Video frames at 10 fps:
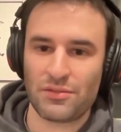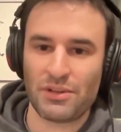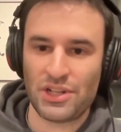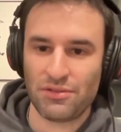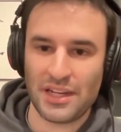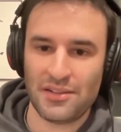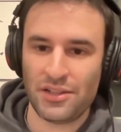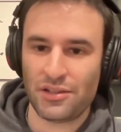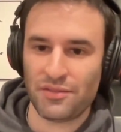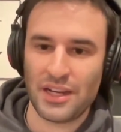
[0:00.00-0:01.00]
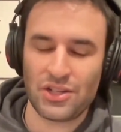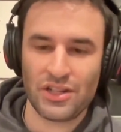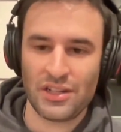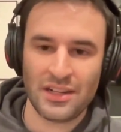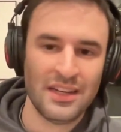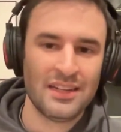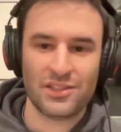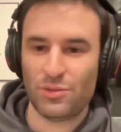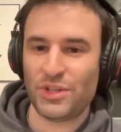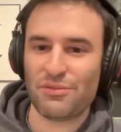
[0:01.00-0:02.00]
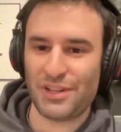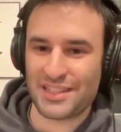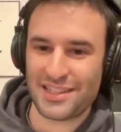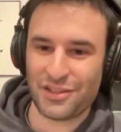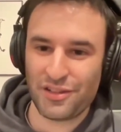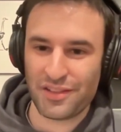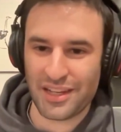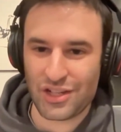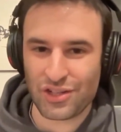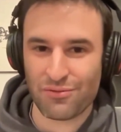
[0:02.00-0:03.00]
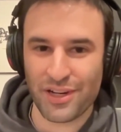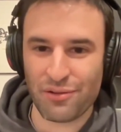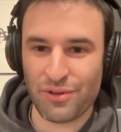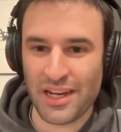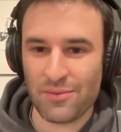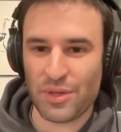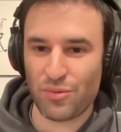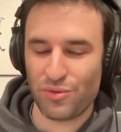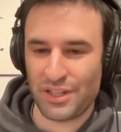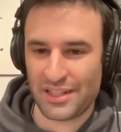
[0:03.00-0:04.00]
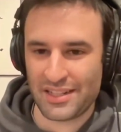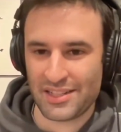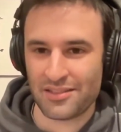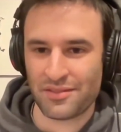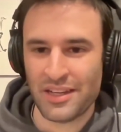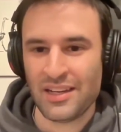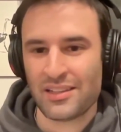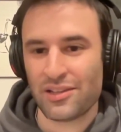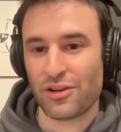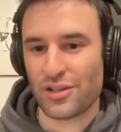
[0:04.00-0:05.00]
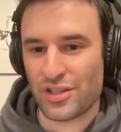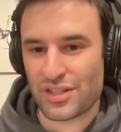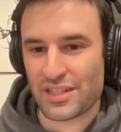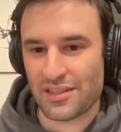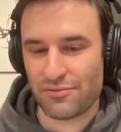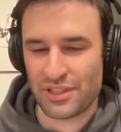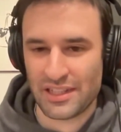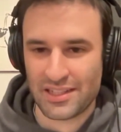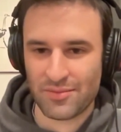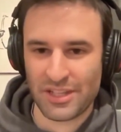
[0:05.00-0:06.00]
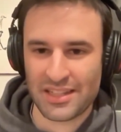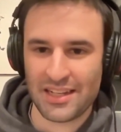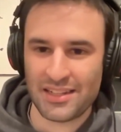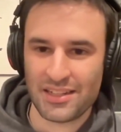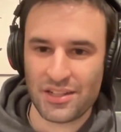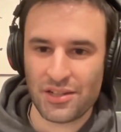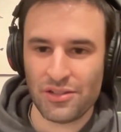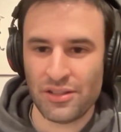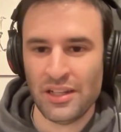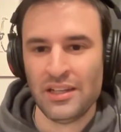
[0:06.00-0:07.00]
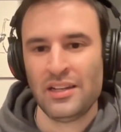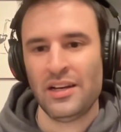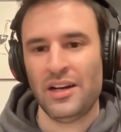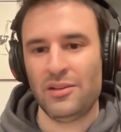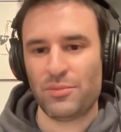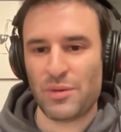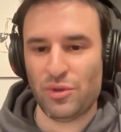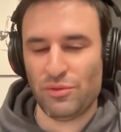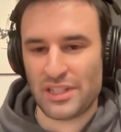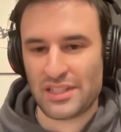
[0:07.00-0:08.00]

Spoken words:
When you get a notification, nobody wants the notification right away. People want a sense of the urgency of what needs to be attended to. People want